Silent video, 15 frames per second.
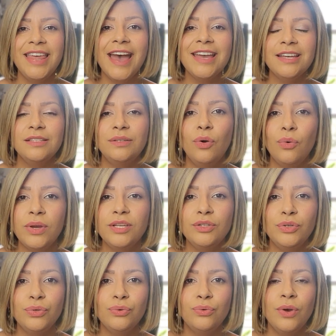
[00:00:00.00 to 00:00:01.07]
that is going
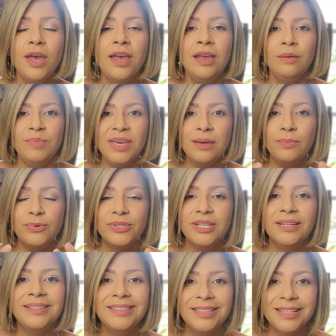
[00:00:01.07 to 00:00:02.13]
to be able
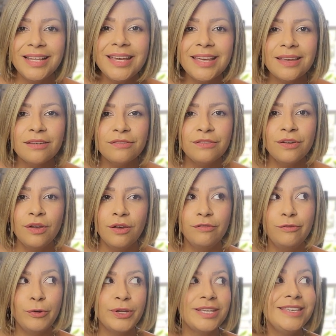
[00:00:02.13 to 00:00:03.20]
to live
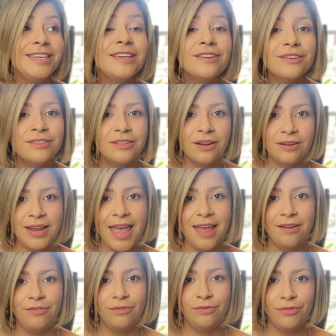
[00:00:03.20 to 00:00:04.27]
for years on
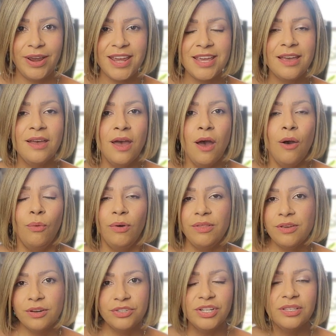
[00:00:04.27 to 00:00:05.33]
end, right?
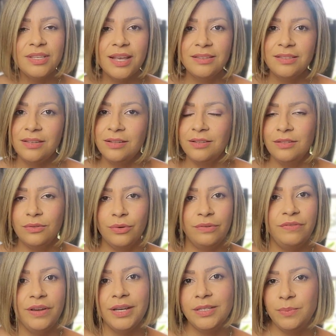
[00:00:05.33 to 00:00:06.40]
Whether you're just licensed or
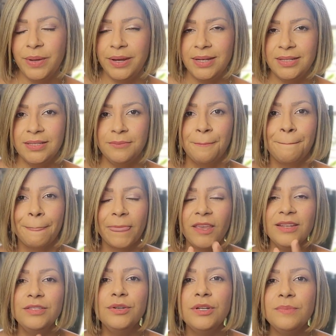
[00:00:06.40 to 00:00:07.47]
very experienced,
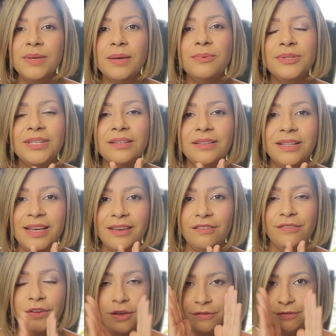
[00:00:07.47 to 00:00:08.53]
it's going to be able to
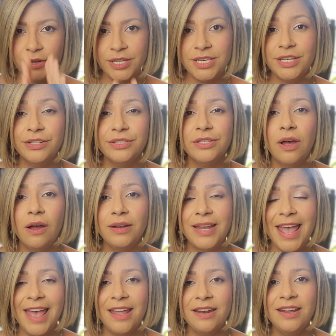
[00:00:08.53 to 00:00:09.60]
live for years on
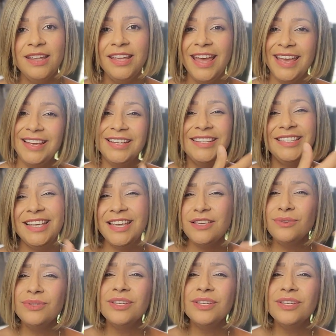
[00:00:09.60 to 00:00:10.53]
end and continue